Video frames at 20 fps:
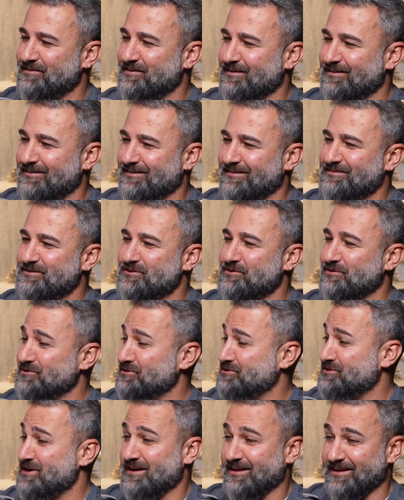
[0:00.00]

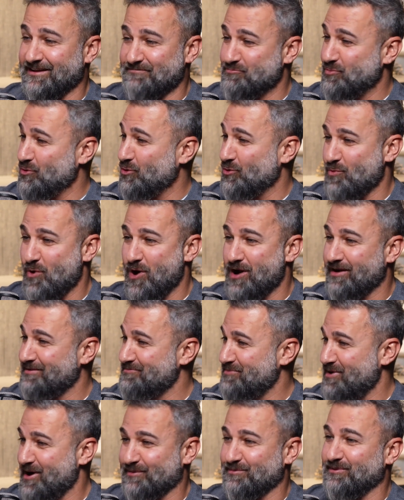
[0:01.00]
you're trying to get Boardwalk
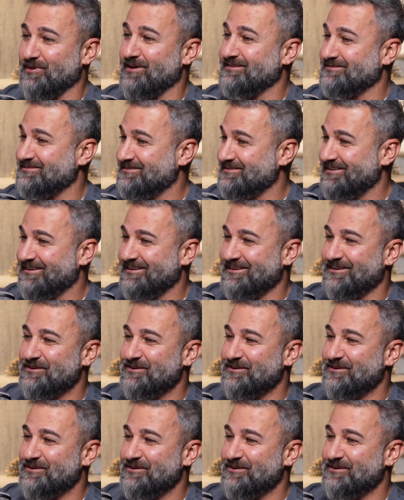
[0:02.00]
and Park Place.